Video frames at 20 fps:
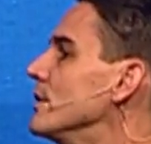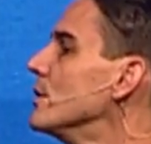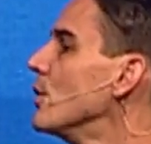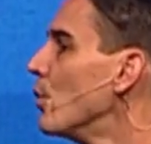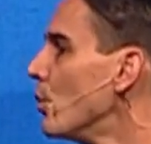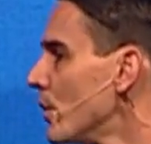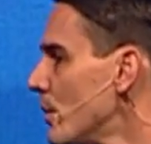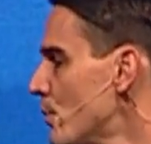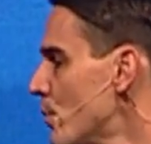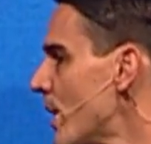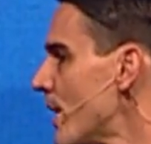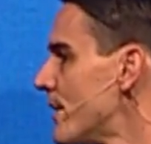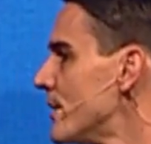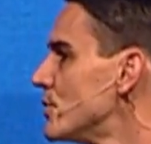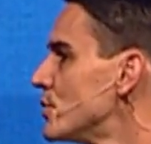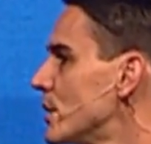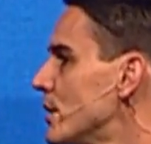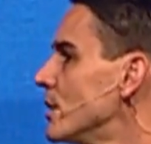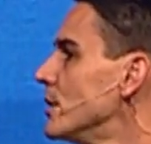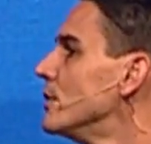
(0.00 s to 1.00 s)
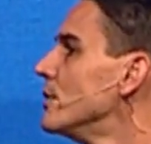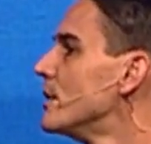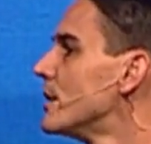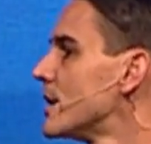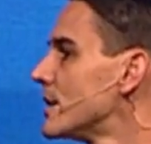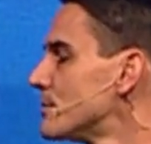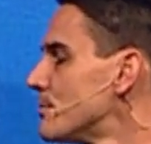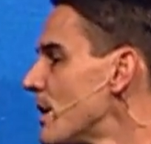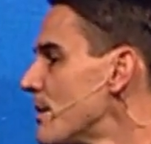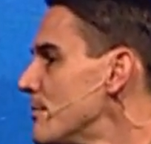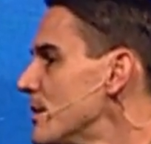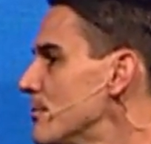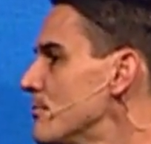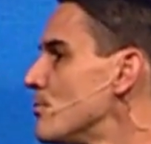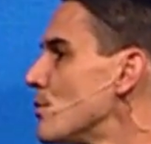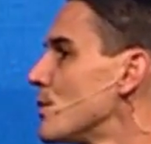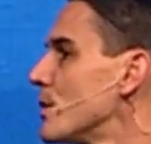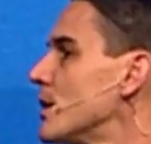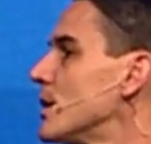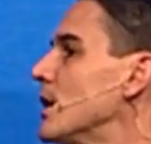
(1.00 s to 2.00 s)
The only way that you're going to do that is by being
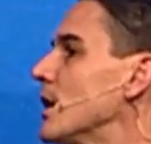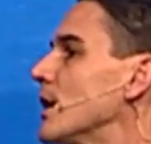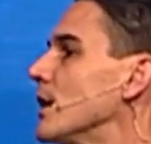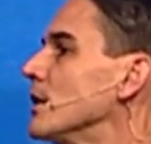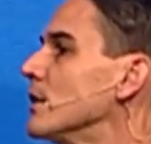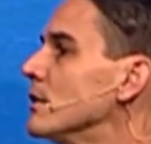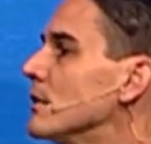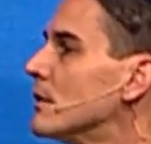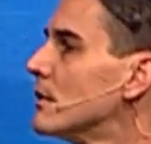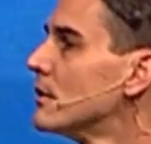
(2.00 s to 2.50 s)
born again.